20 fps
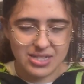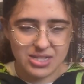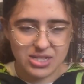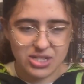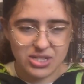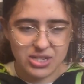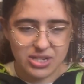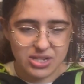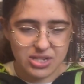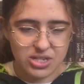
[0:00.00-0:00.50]

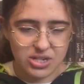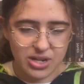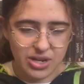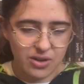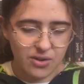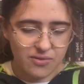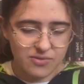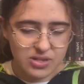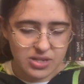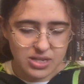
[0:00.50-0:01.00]
The
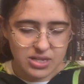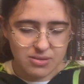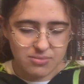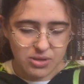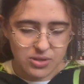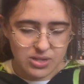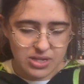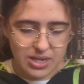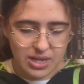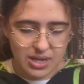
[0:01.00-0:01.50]
Tchaikovsky's
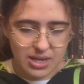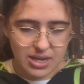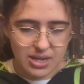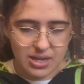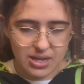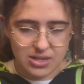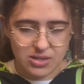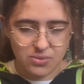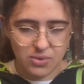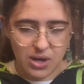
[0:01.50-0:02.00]
music
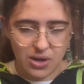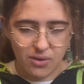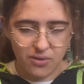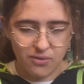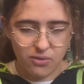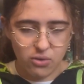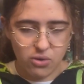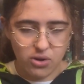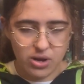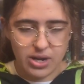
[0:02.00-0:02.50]
as well
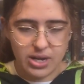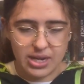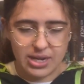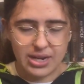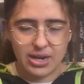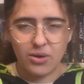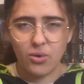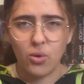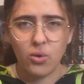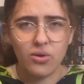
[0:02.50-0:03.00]
for it, and
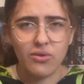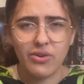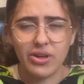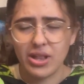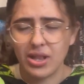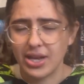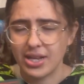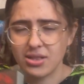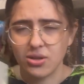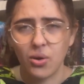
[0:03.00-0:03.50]
all of it,
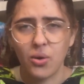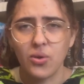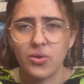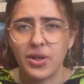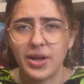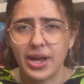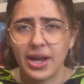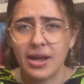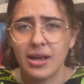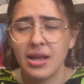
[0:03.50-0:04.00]
like the whole thing.